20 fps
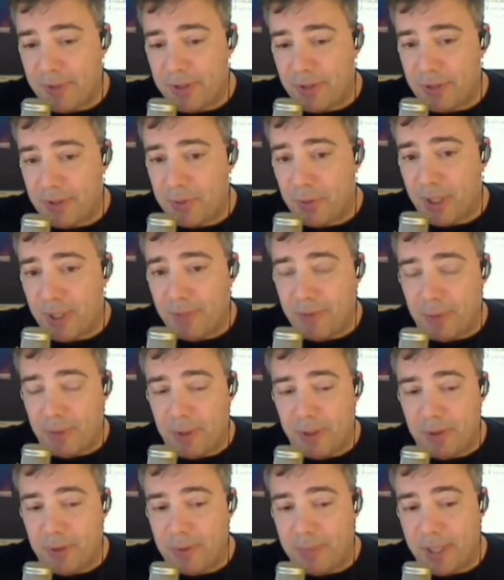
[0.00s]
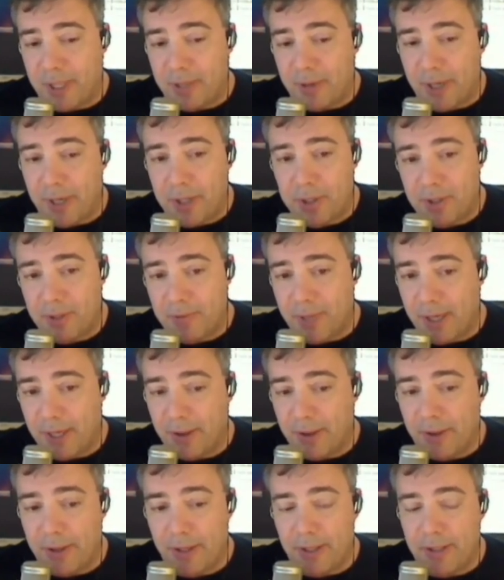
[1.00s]
Vista as well. If you want to do a migration
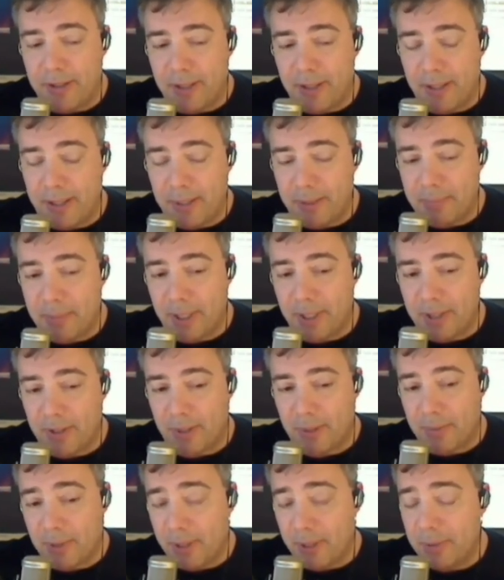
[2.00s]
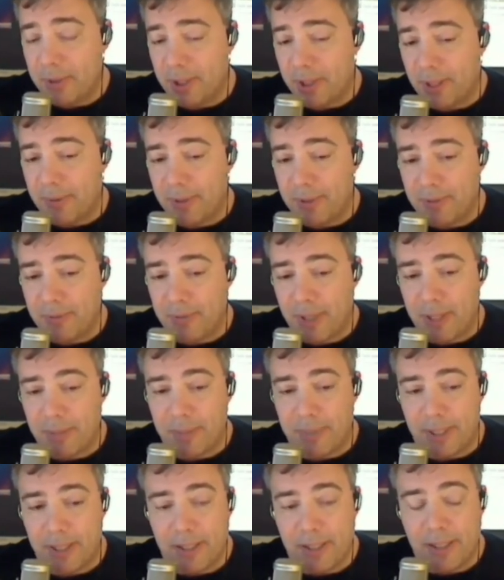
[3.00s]
rather than an in-place upgrade, which I would
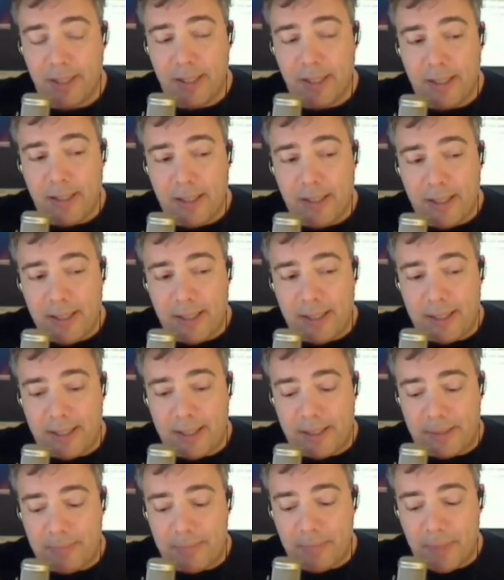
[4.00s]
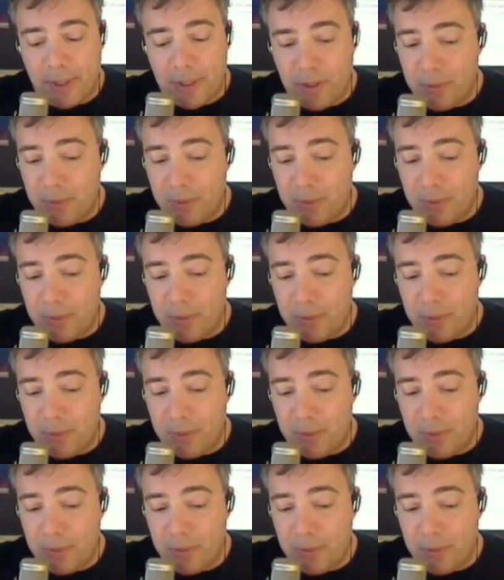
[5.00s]
recommend, um,